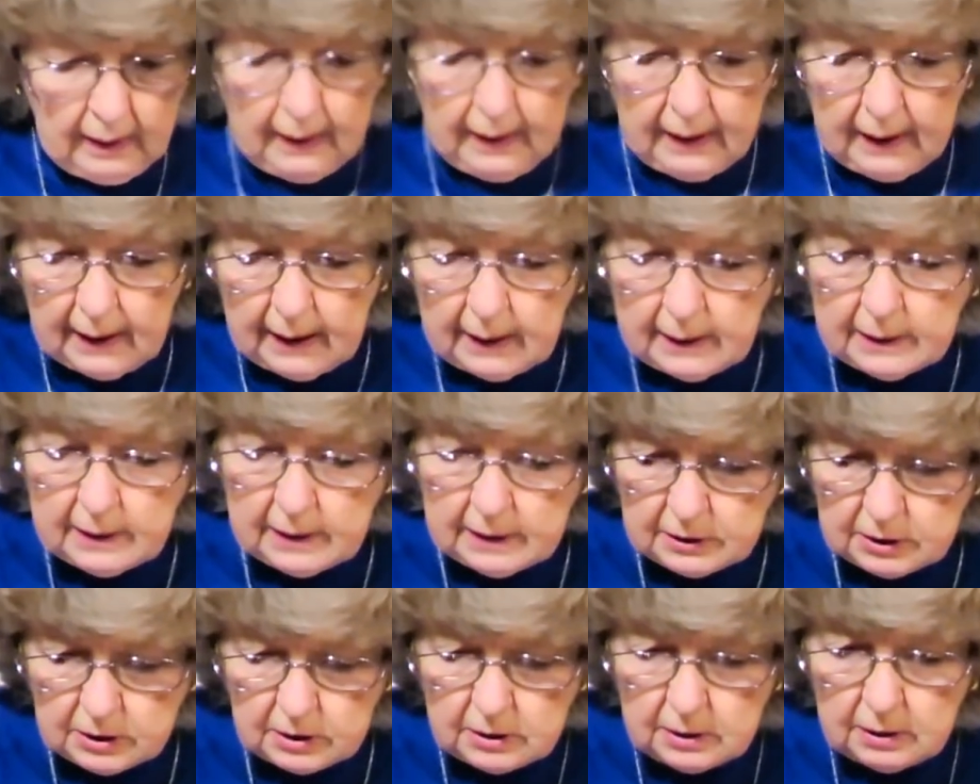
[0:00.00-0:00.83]
and
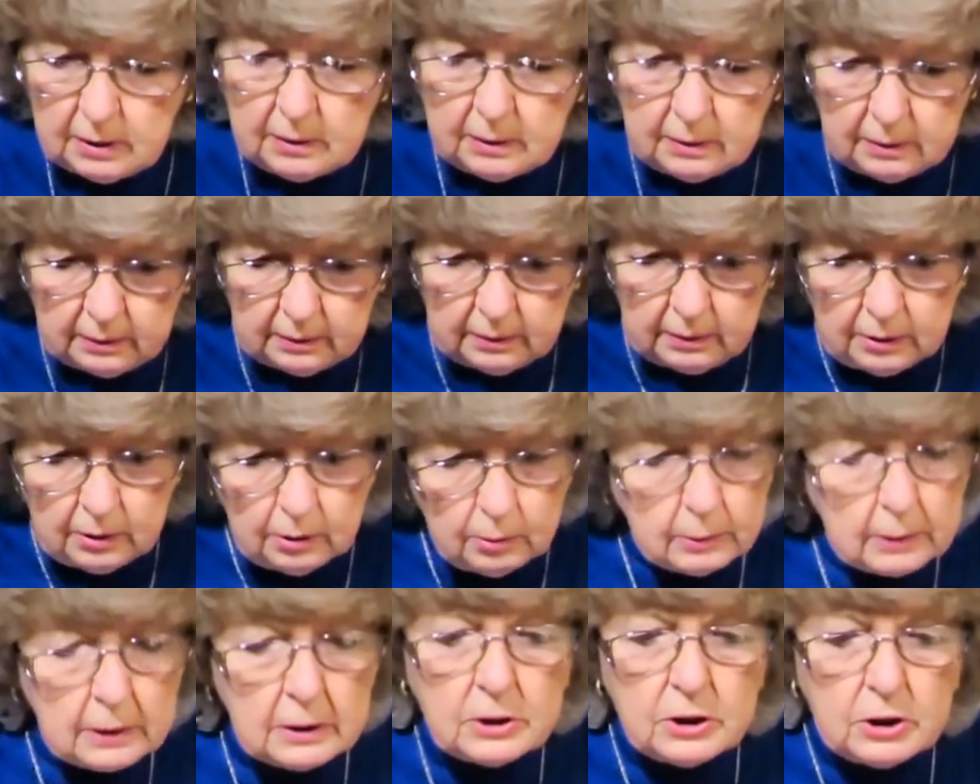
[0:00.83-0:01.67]

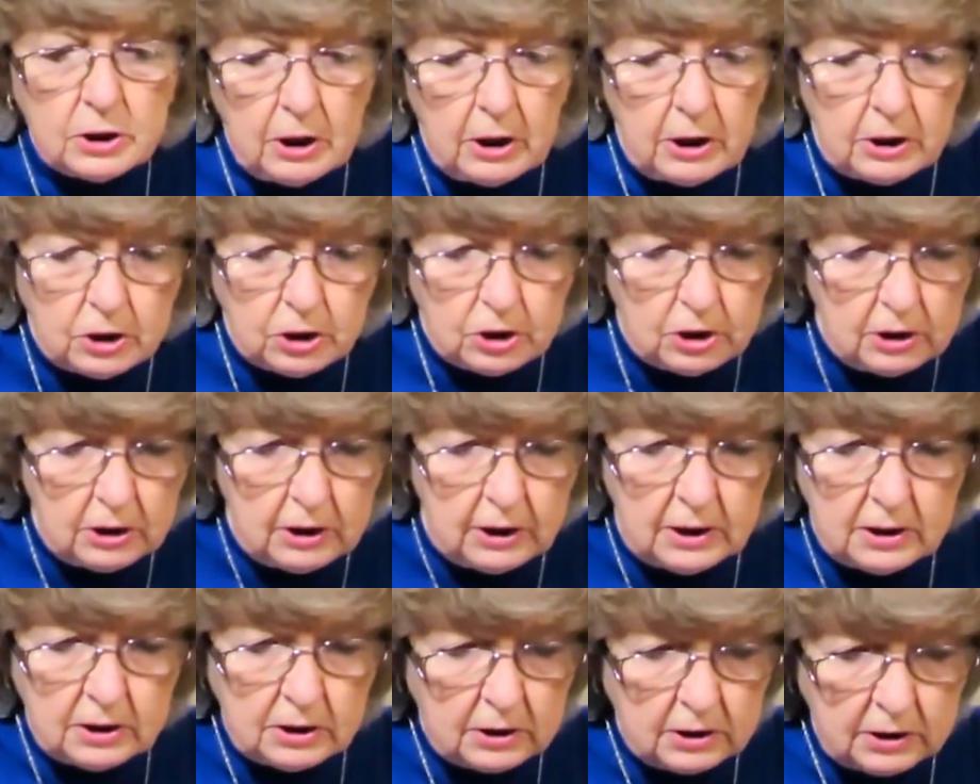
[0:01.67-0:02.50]
you can touch it.
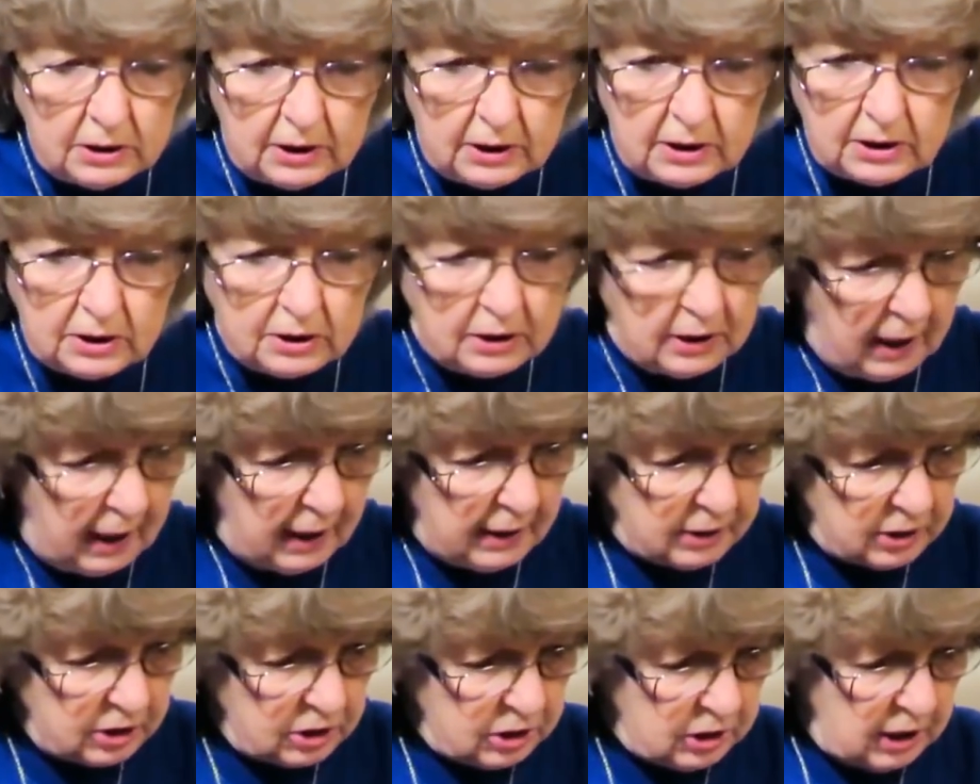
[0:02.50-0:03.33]
It's
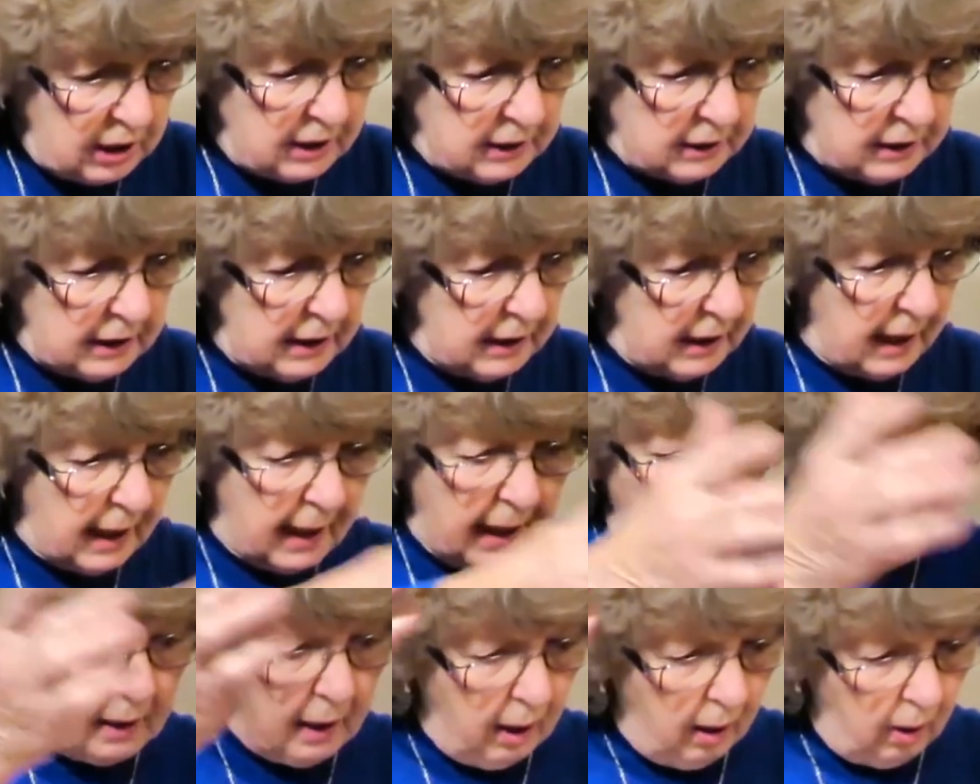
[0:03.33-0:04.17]
not sticky
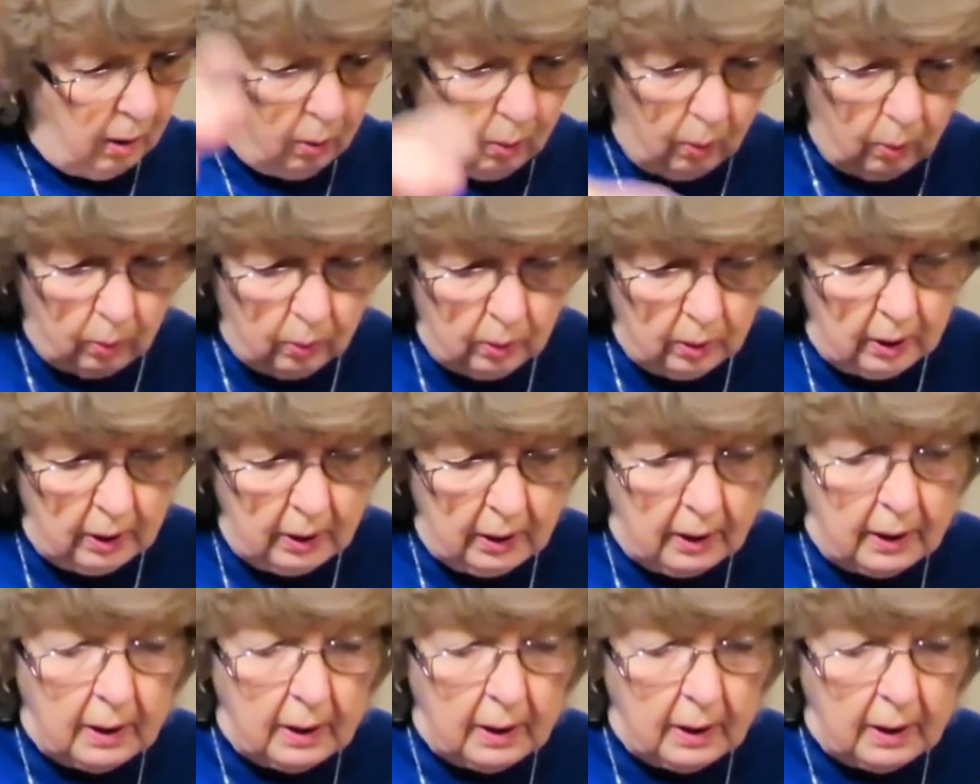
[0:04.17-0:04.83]
at all.